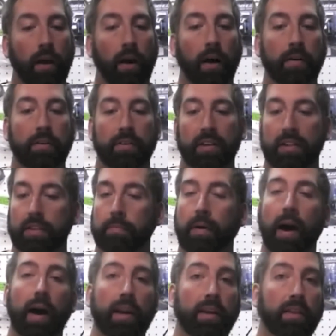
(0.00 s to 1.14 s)
Underneath the
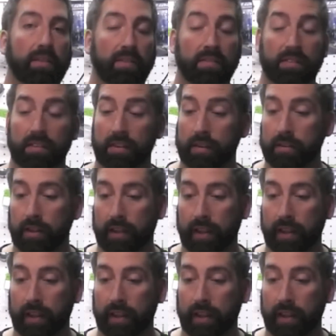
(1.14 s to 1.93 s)
body, the